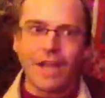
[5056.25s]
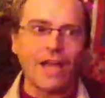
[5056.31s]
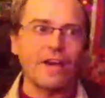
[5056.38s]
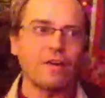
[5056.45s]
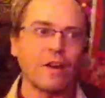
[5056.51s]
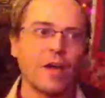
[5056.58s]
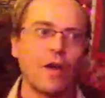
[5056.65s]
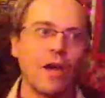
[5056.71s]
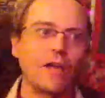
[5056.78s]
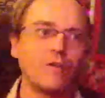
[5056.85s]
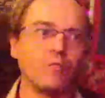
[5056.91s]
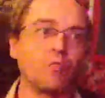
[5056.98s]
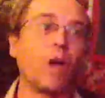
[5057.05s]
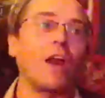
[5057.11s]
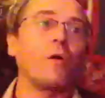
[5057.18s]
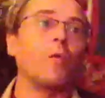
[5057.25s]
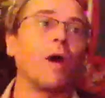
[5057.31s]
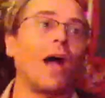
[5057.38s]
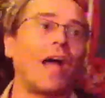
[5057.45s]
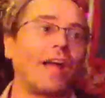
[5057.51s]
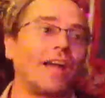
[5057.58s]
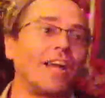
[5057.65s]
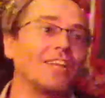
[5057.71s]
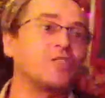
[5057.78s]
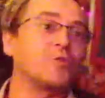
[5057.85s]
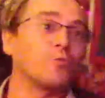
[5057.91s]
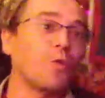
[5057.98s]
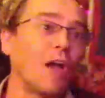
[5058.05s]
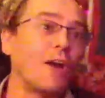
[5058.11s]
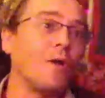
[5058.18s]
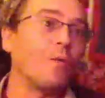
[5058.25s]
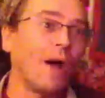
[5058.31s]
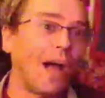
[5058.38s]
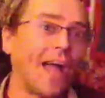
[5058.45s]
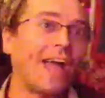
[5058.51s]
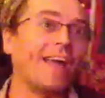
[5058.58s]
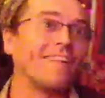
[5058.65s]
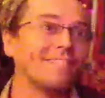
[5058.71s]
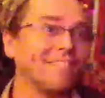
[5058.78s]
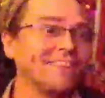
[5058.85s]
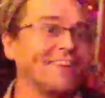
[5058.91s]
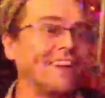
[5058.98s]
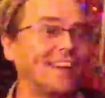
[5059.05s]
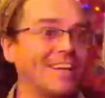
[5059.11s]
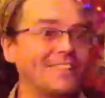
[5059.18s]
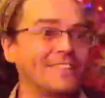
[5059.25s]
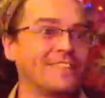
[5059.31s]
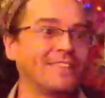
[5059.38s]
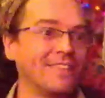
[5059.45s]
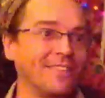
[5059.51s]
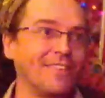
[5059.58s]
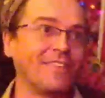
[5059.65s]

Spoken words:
I don't know. Runaway. It's Runaway. Yes.